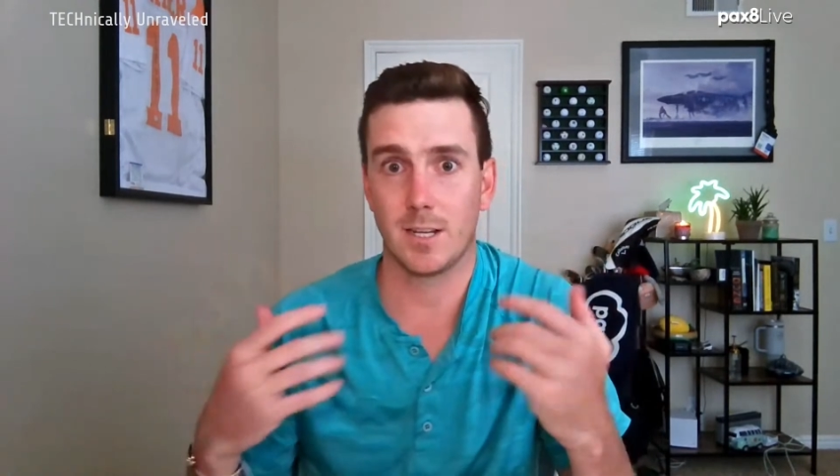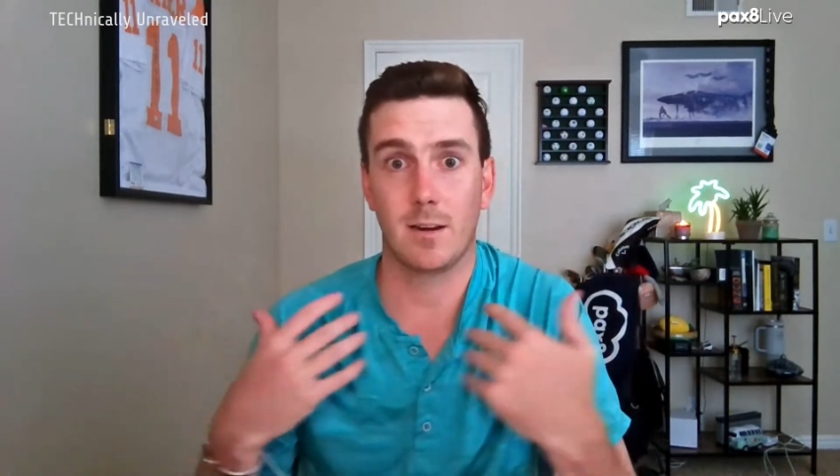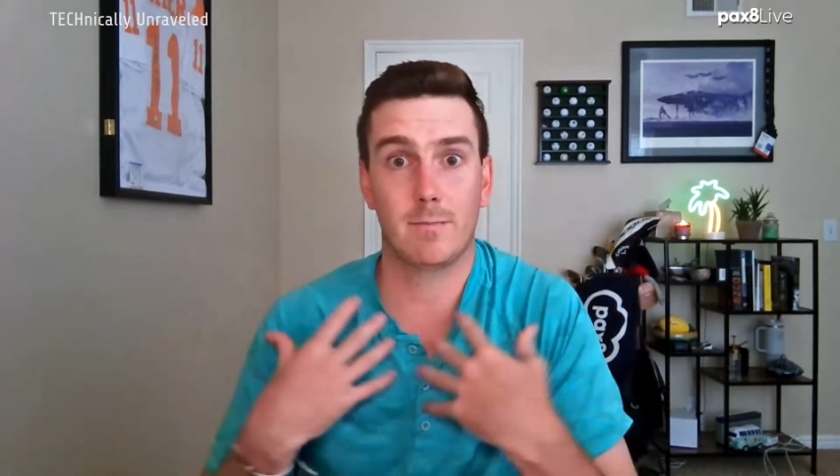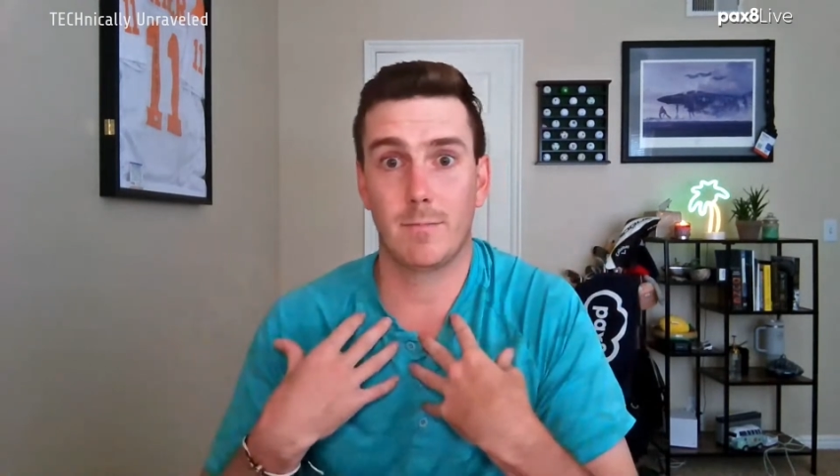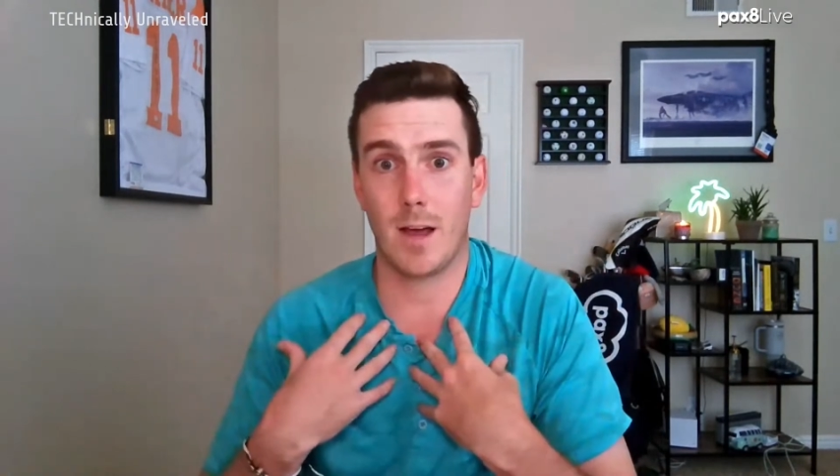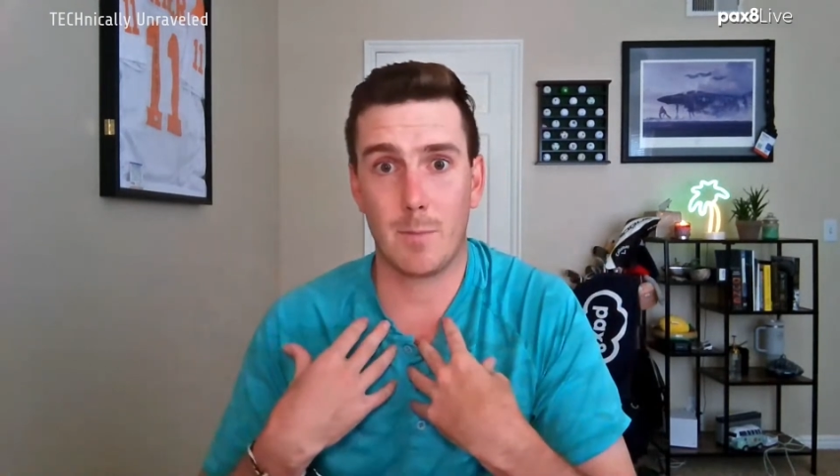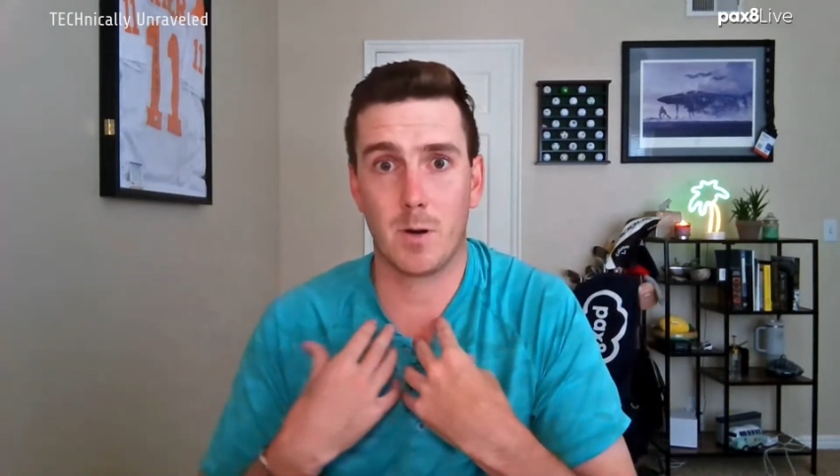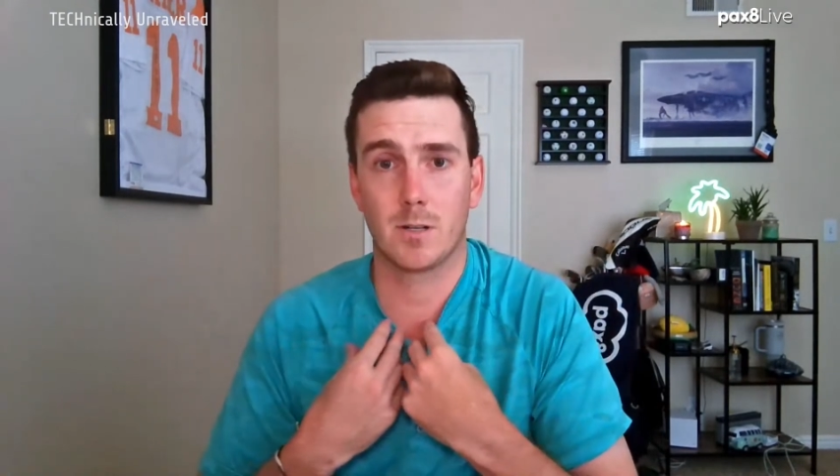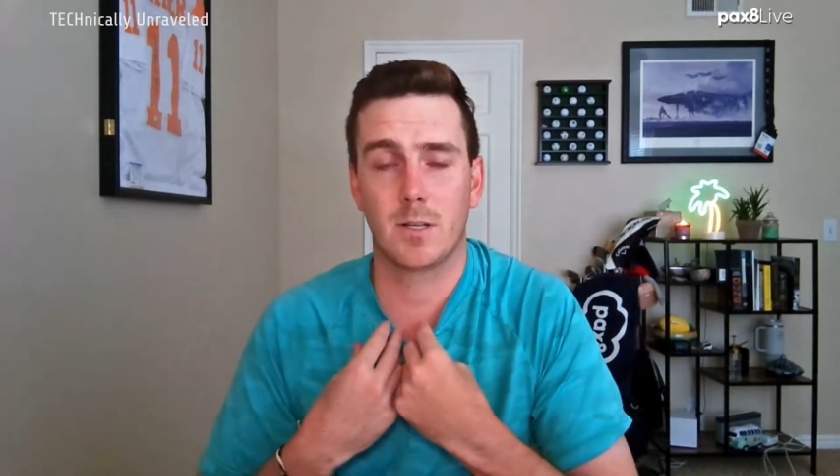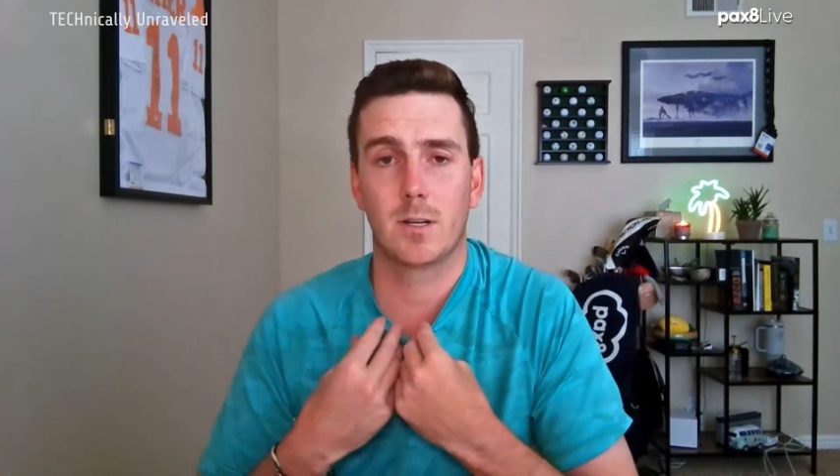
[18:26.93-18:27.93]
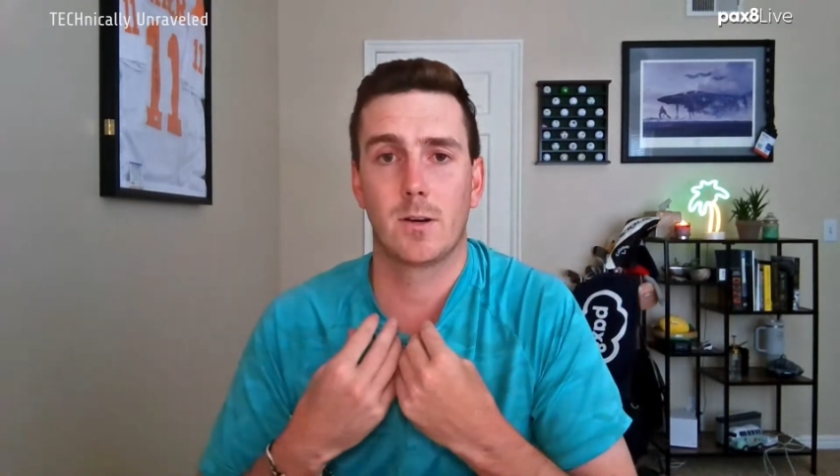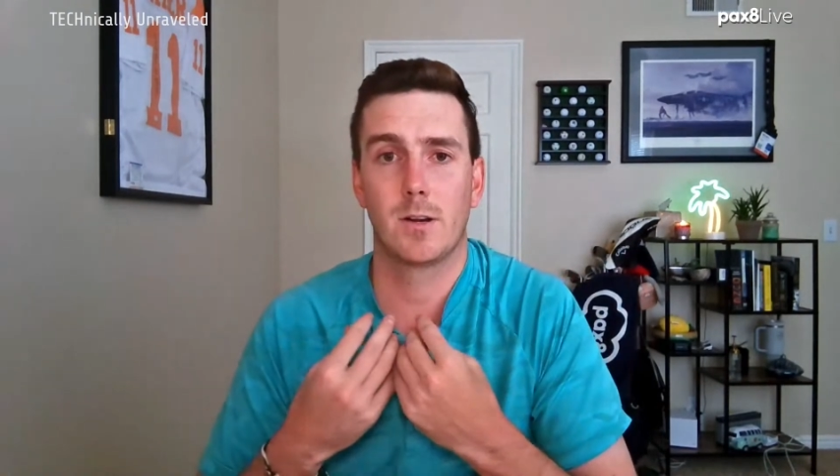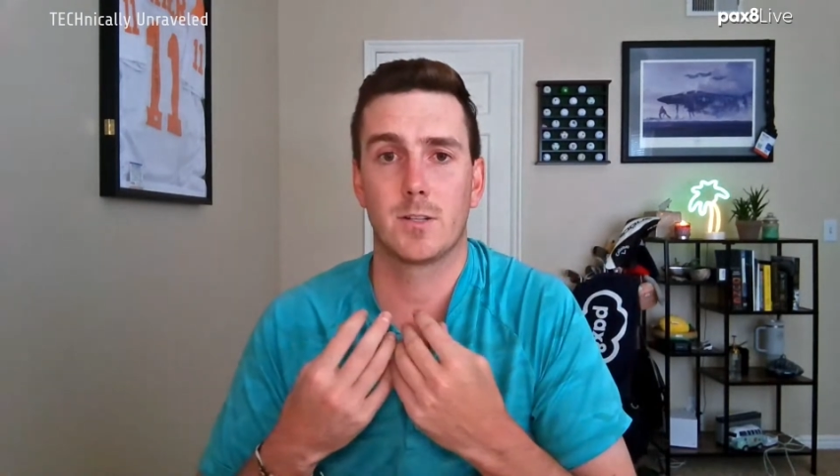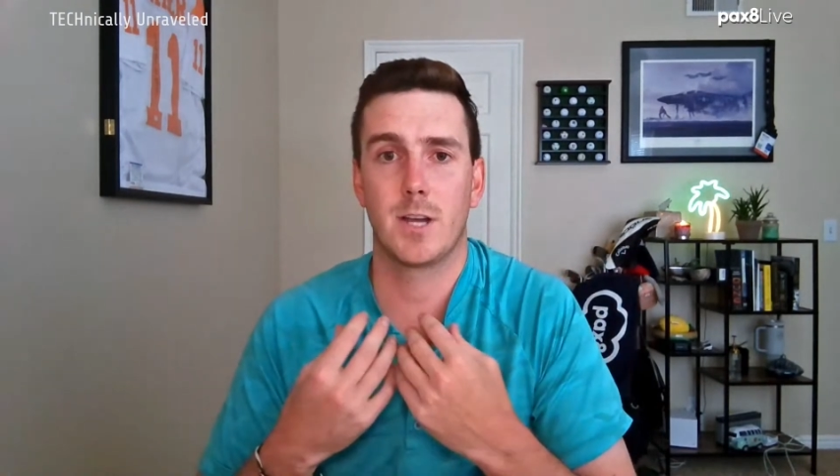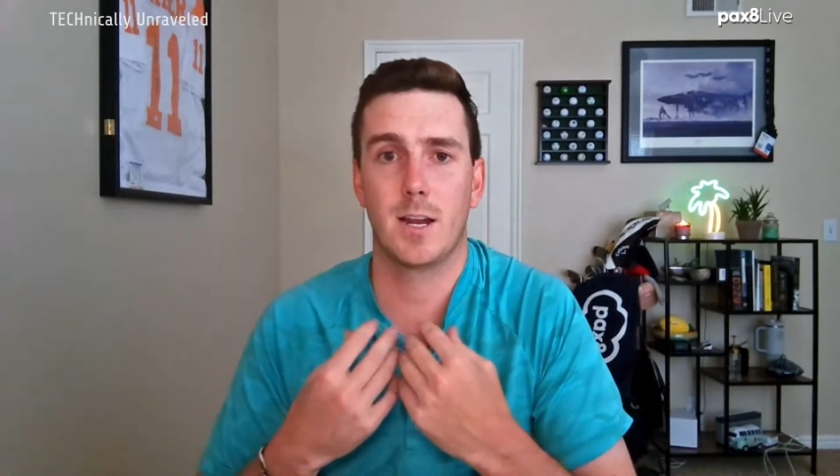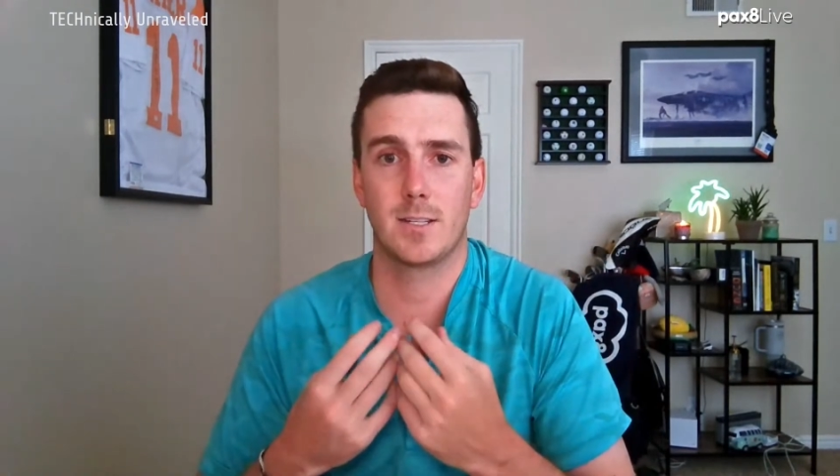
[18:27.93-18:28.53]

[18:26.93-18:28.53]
that I personally don't understand.